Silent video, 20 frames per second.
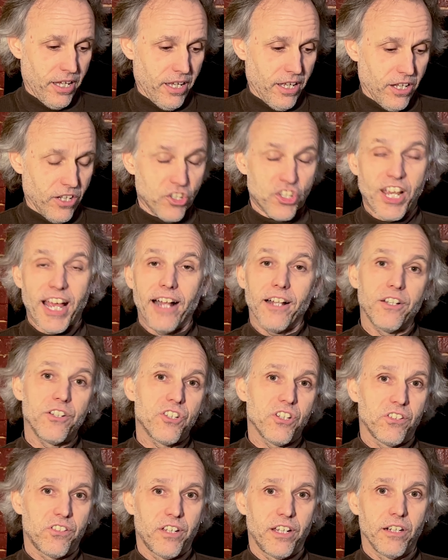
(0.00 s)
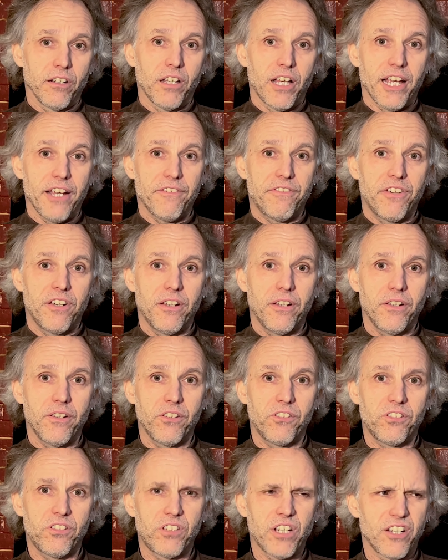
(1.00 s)
challenges in their life,
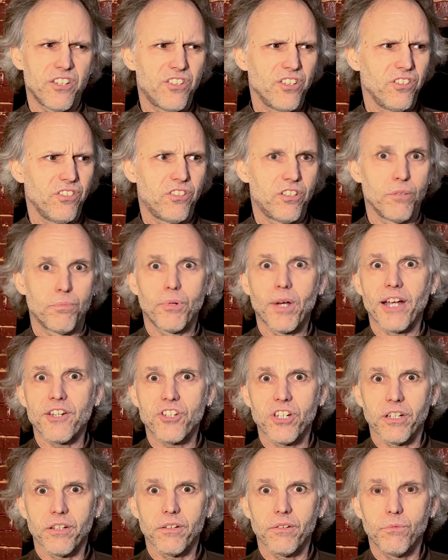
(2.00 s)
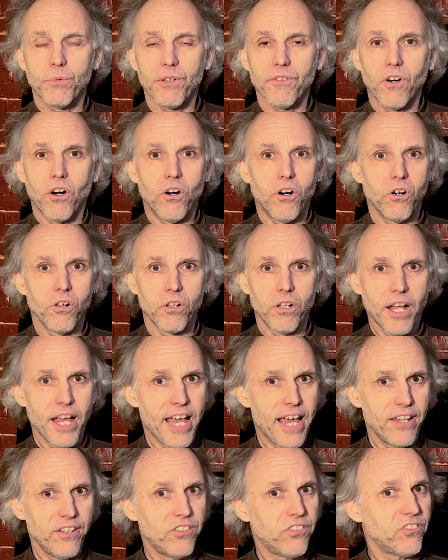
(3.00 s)
such as depression. We've all
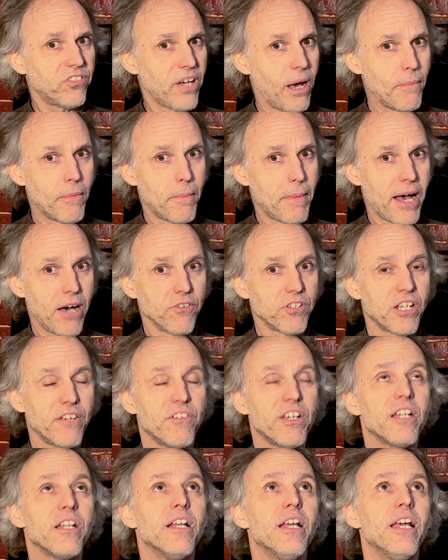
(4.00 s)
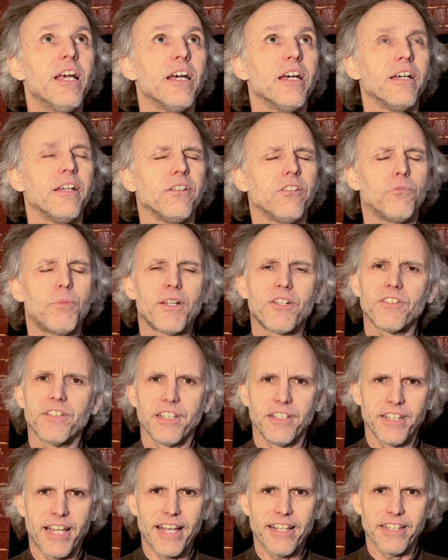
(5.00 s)
had some amount of it, especially
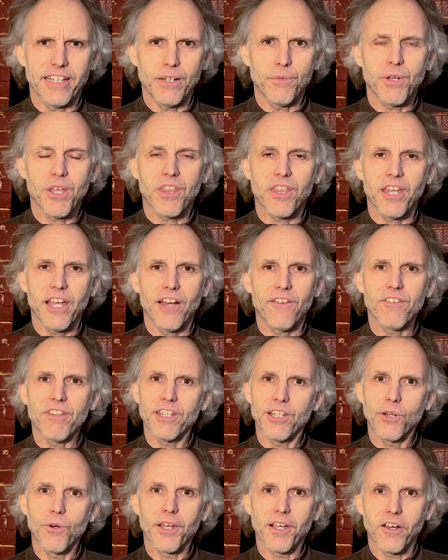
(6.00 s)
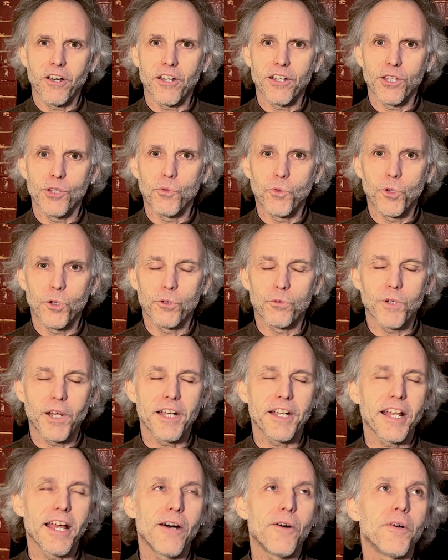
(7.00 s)
lately with everything going on in the world right
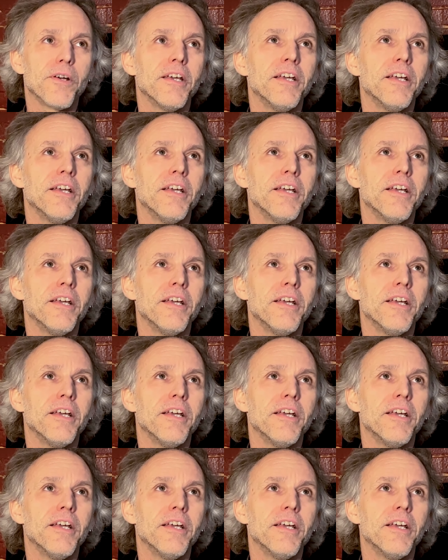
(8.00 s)
now.